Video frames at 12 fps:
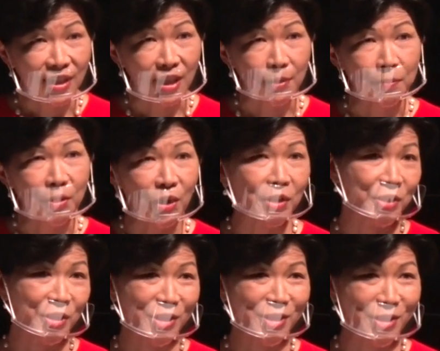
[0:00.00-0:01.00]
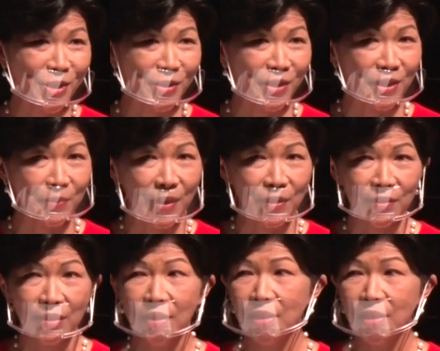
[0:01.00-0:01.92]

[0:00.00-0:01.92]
I'm not just talking about